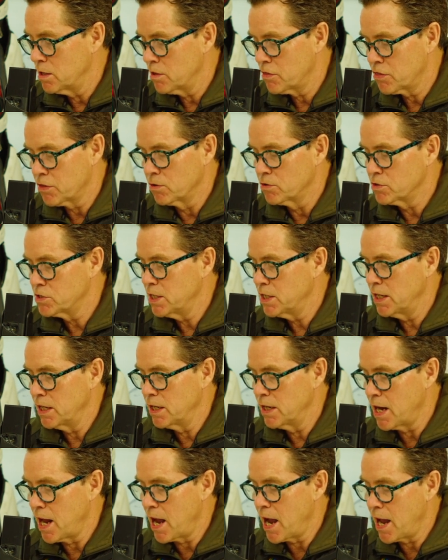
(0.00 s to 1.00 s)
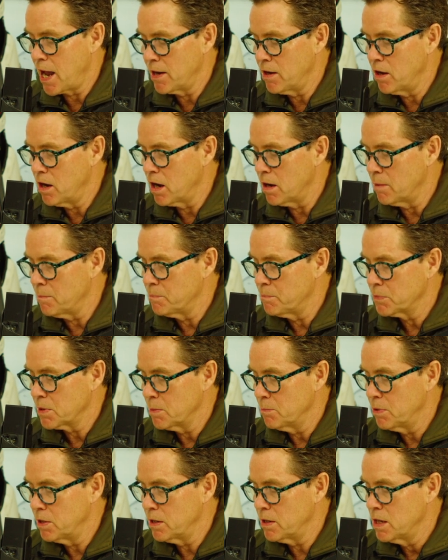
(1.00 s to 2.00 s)
13 and on up,
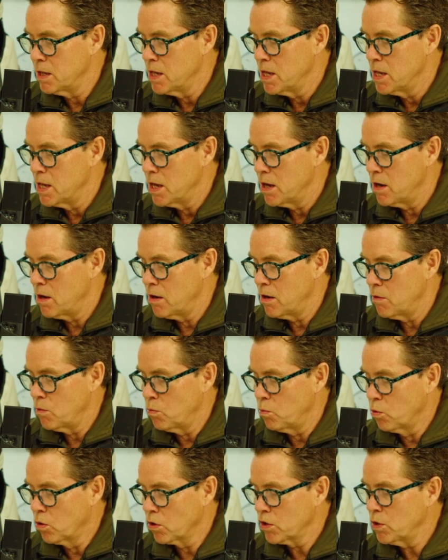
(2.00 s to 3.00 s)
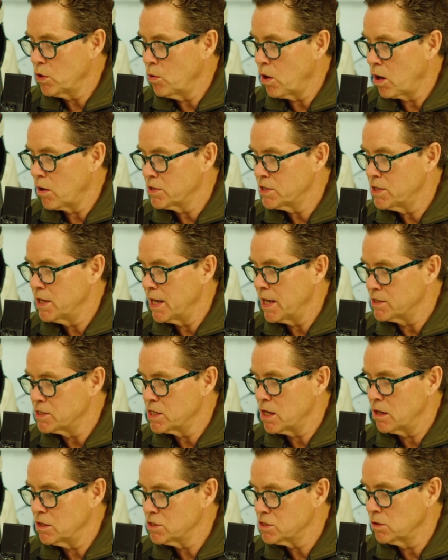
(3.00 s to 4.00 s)
but where you are today,
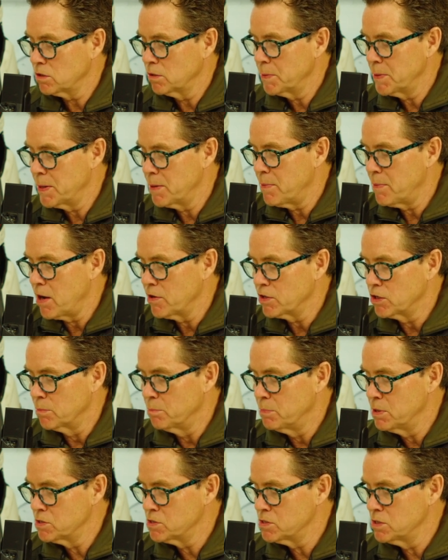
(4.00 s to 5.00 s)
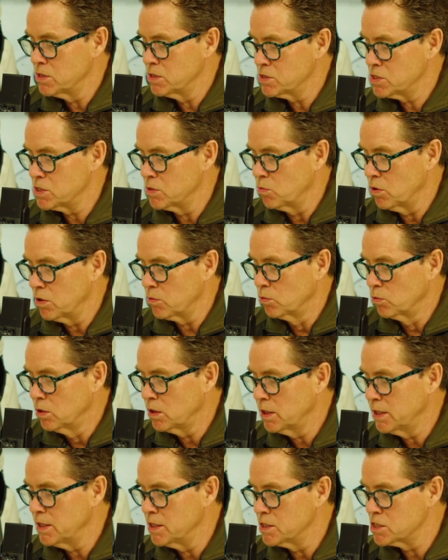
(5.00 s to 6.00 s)
tell us a little bit about your business and what
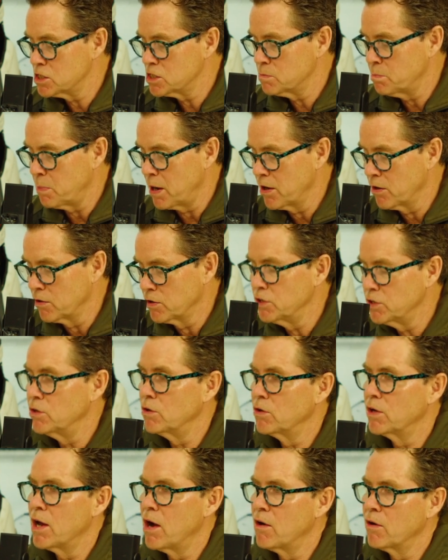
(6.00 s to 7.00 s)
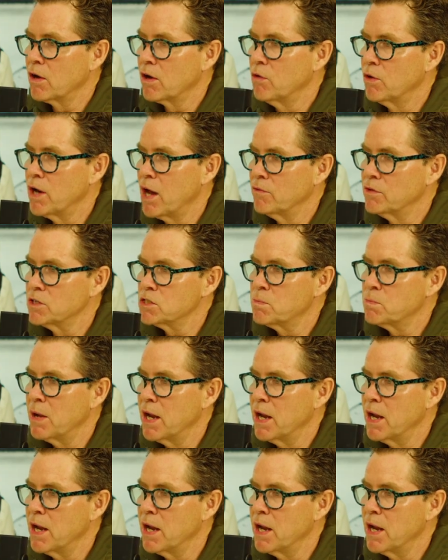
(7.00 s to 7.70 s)
really inspired you to go down, go down this